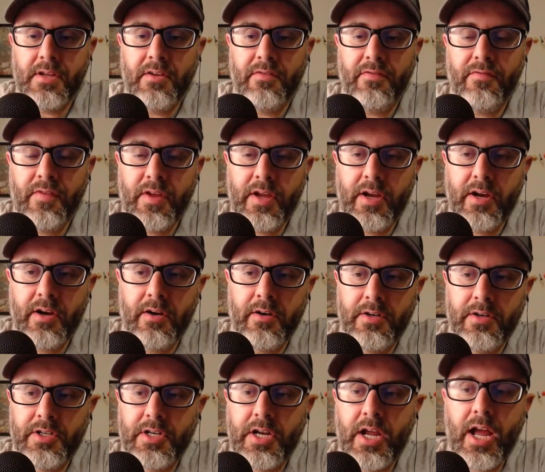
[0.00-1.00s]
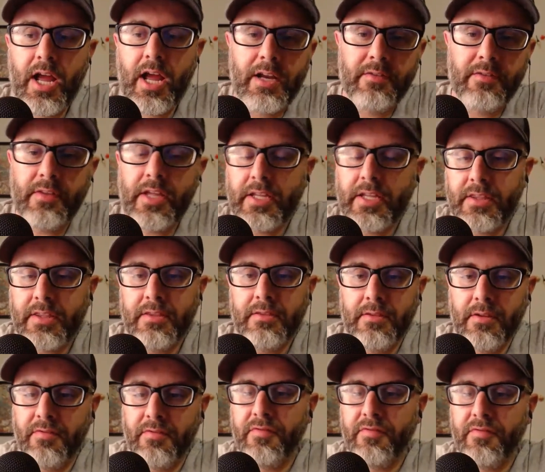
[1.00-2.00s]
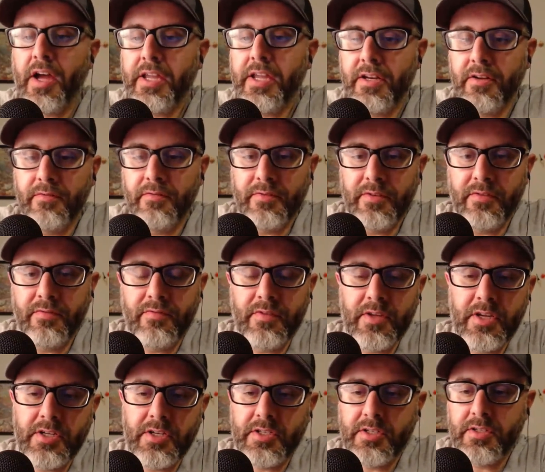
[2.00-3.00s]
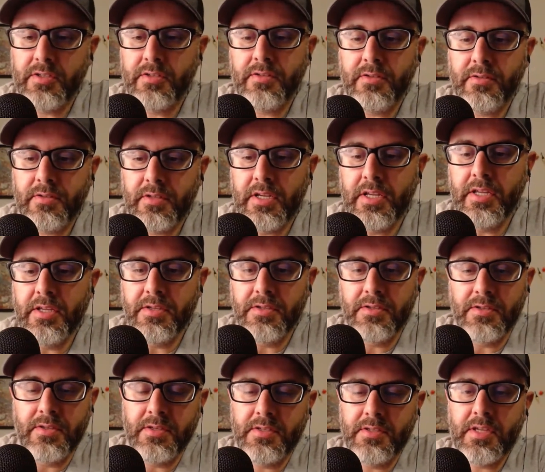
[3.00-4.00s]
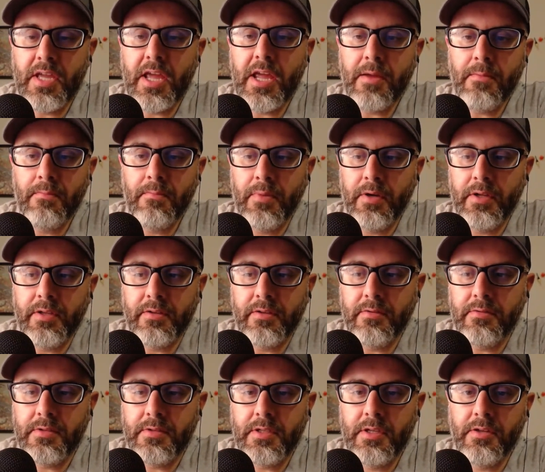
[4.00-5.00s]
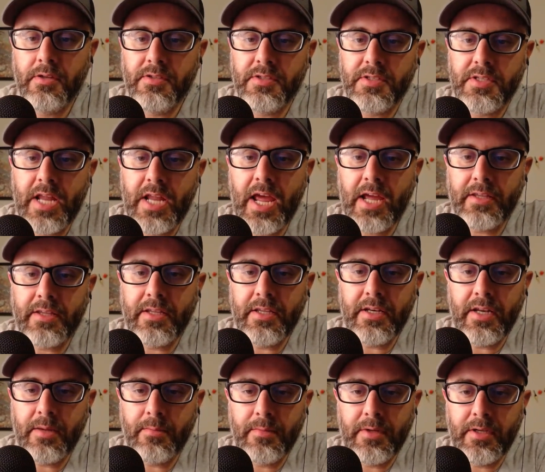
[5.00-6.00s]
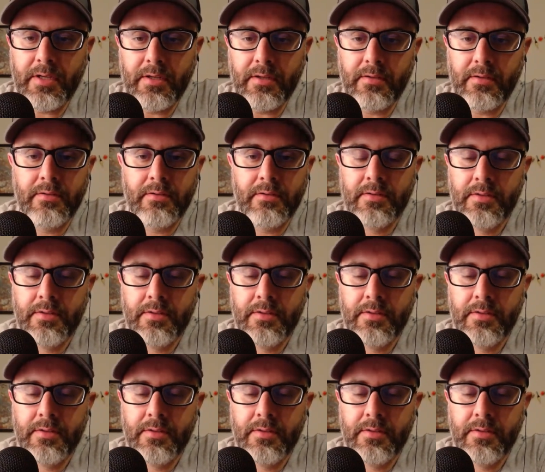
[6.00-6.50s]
a fair shot of like the fight of the fish is the same, but you still snagged it. I mean,